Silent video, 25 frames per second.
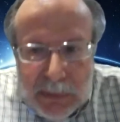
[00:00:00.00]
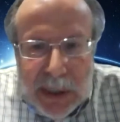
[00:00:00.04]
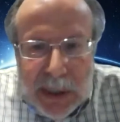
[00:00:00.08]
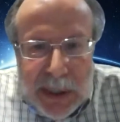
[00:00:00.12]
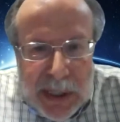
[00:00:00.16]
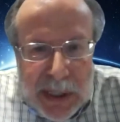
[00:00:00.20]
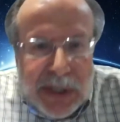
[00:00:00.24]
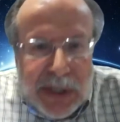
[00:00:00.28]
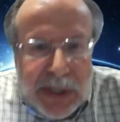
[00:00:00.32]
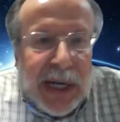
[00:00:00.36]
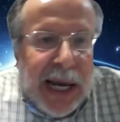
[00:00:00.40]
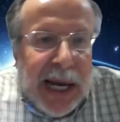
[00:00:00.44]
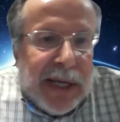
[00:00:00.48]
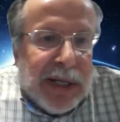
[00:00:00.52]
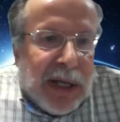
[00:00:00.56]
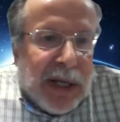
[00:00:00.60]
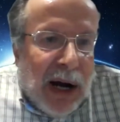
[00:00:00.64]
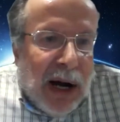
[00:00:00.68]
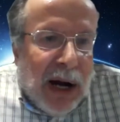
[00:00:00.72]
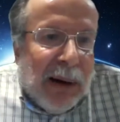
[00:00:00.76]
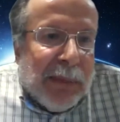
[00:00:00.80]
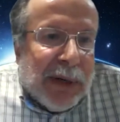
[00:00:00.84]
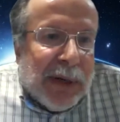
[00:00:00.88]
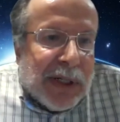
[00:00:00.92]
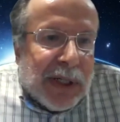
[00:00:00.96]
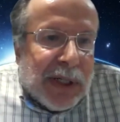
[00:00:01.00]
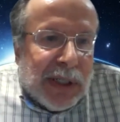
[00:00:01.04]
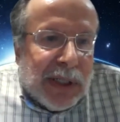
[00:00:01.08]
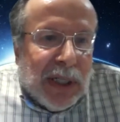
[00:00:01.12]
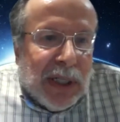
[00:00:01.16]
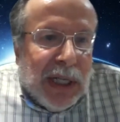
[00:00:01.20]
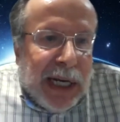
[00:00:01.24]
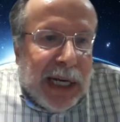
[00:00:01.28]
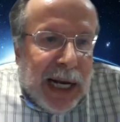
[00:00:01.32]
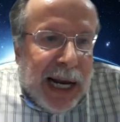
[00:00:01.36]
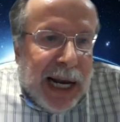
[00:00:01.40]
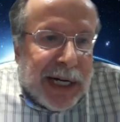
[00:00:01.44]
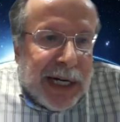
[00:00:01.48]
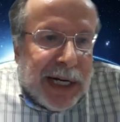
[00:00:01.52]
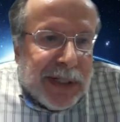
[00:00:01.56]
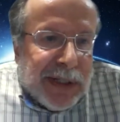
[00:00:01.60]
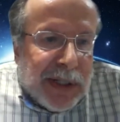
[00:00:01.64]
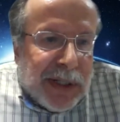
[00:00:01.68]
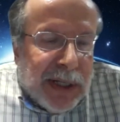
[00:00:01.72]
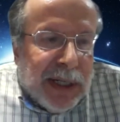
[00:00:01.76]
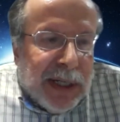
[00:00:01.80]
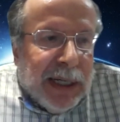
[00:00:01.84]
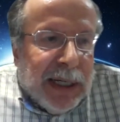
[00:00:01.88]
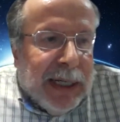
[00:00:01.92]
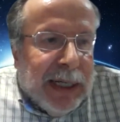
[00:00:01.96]
in this case, Commerce is lead
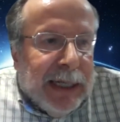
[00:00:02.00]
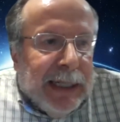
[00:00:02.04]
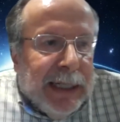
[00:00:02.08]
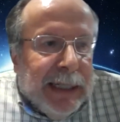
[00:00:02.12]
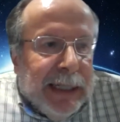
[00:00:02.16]
agency.